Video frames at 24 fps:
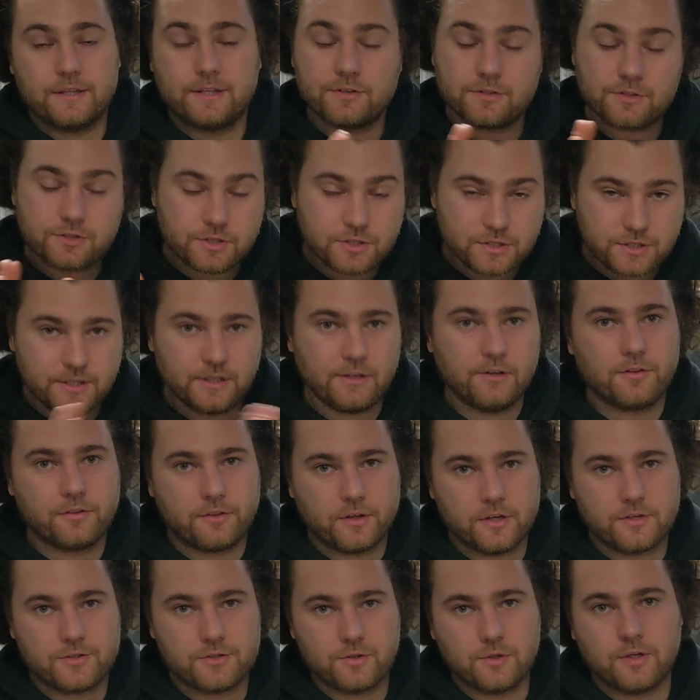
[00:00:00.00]
There's still
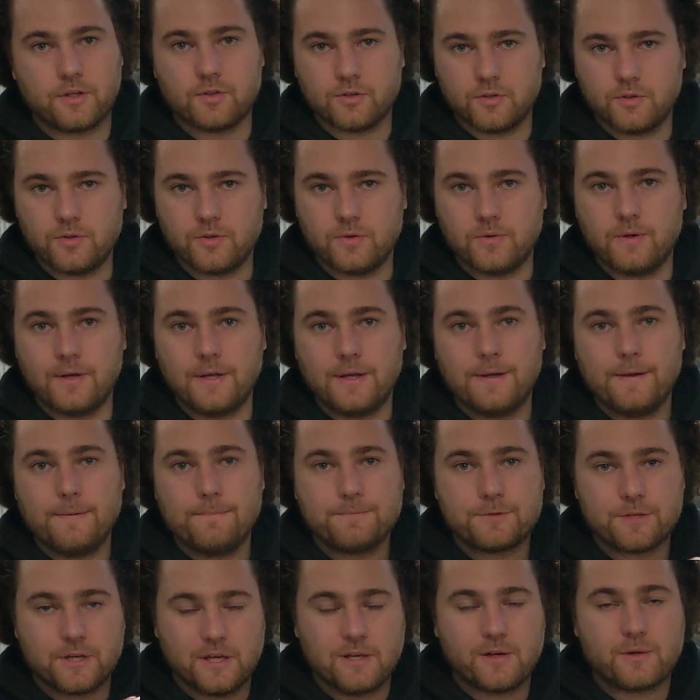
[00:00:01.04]
things you can do
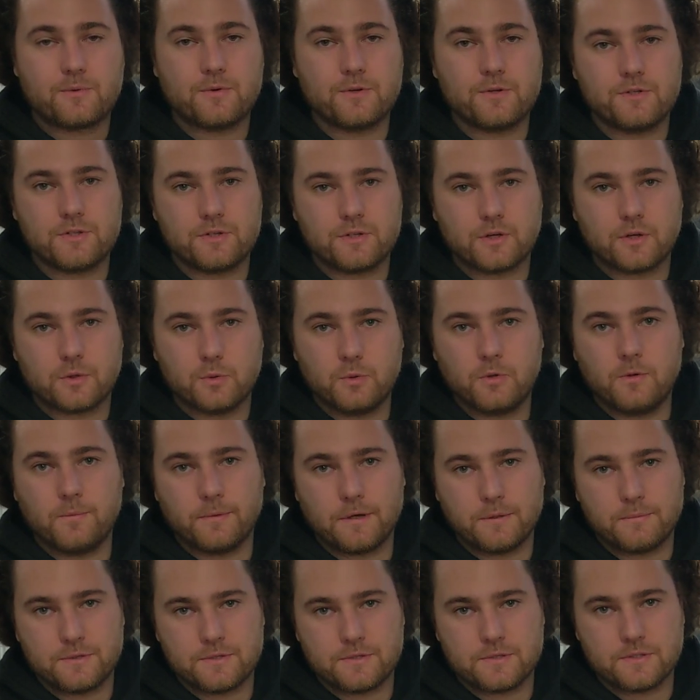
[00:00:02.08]
to increase your Google
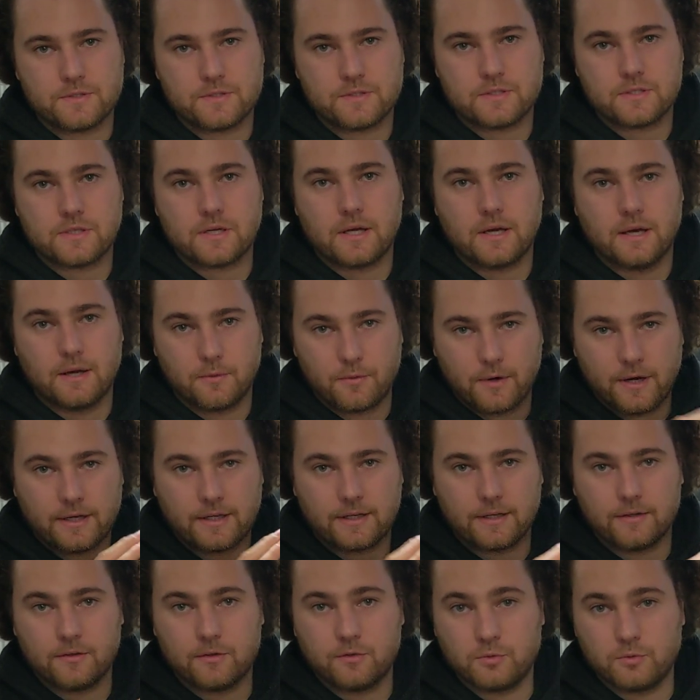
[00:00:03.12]
My Business
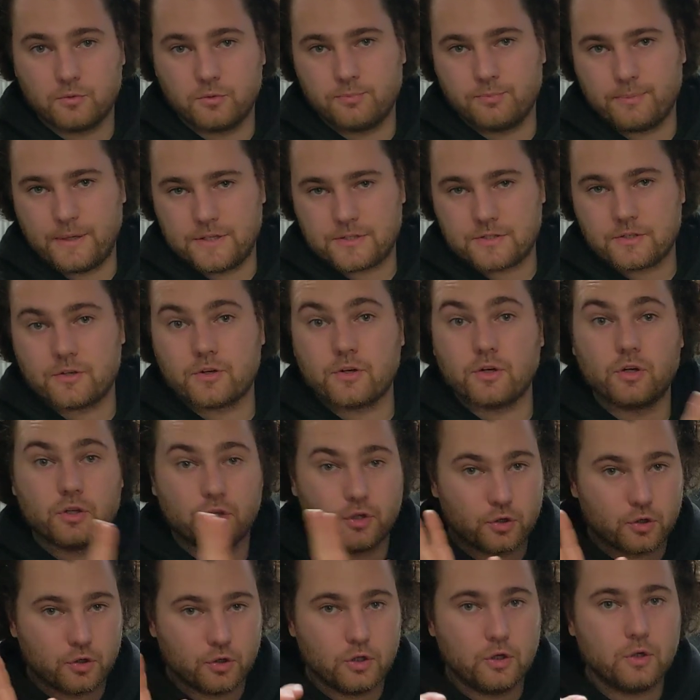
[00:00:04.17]
ranking, basically
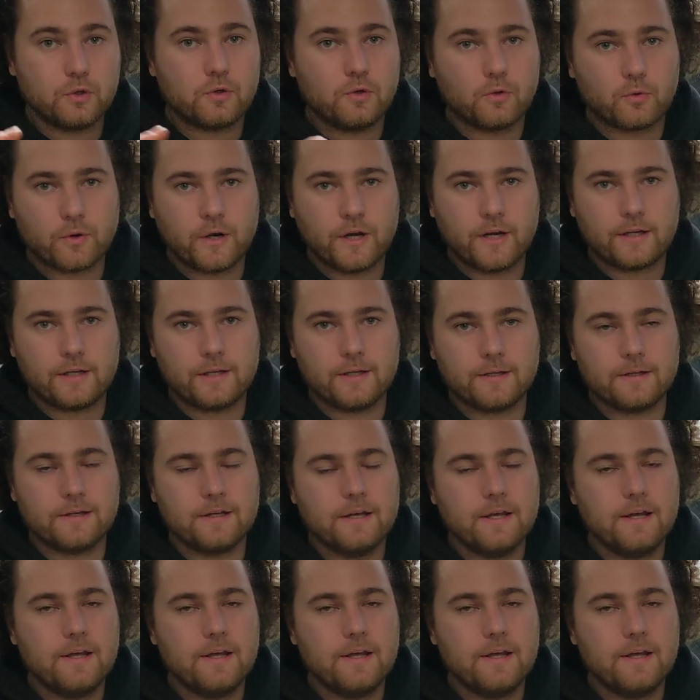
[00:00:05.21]
your local ranking.